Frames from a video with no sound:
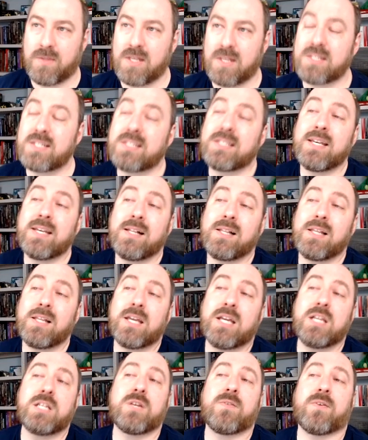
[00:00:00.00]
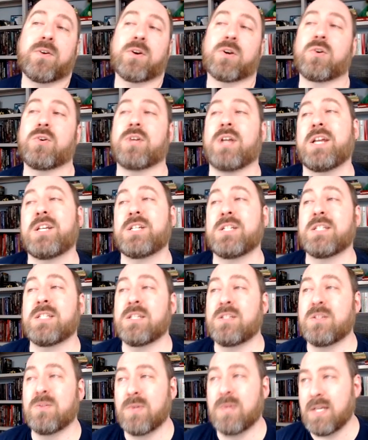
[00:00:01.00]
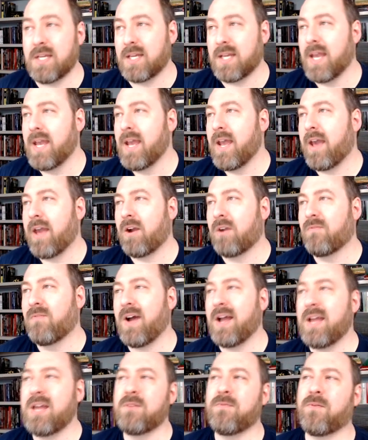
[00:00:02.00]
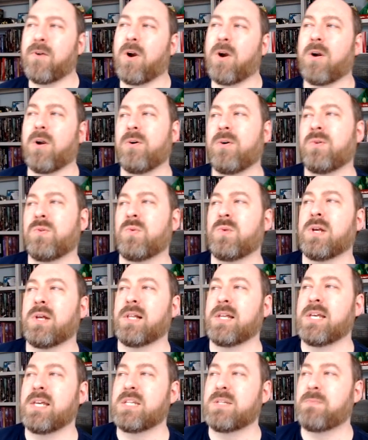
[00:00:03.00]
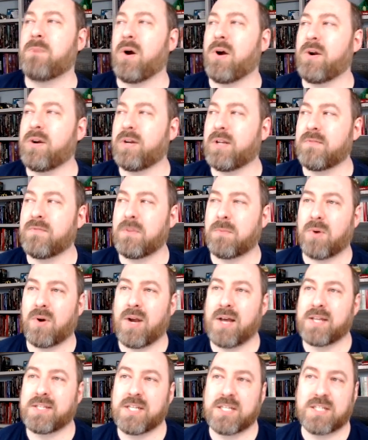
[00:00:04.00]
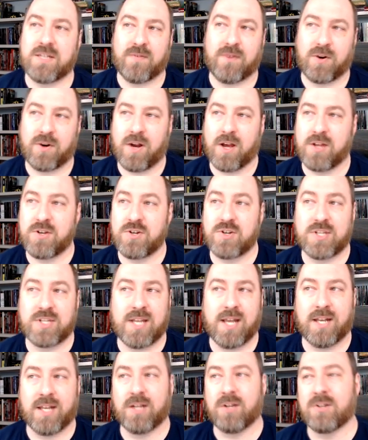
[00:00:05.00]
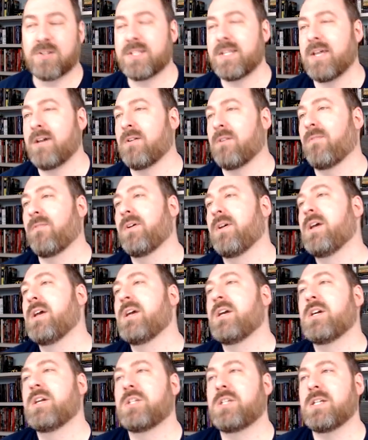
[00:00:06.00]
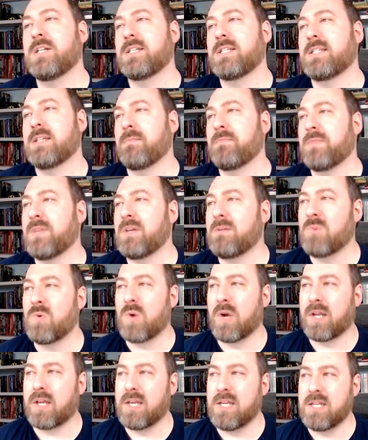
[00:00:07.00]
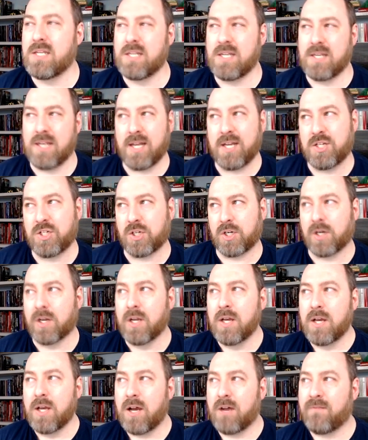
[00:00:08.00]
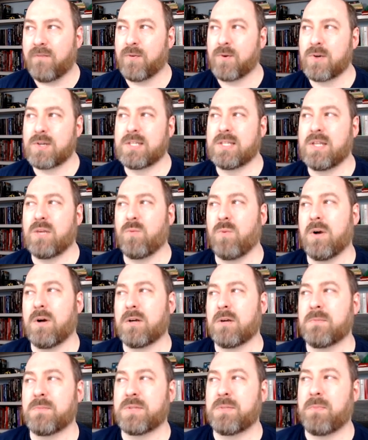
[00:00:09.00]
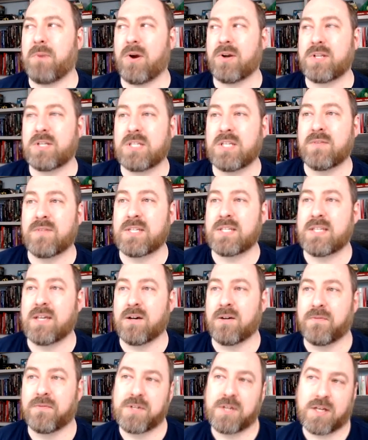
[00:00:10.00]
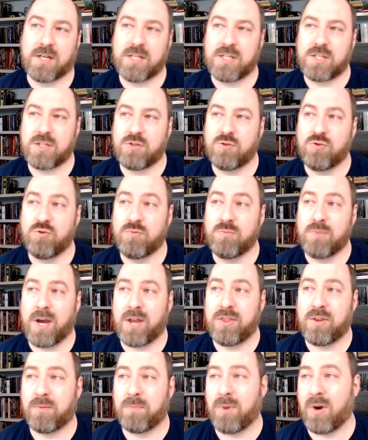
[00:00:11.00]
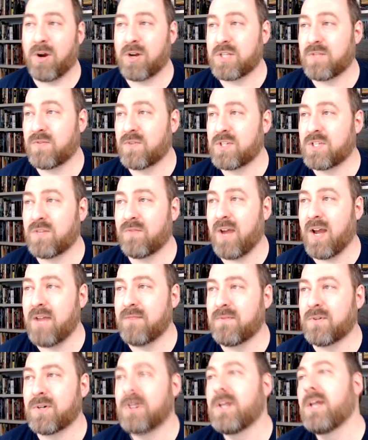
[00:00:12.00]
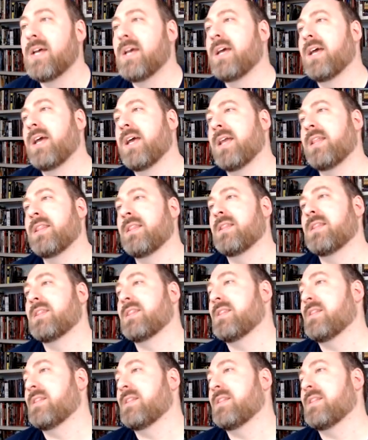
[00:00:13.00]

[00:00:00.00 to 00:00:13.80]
Still, each of her creations is unique, and our vying for our own will is part of the process of her understanding herself. She is something more akin to nature, a force that welcomes parts of itself to consume other parts for survival, and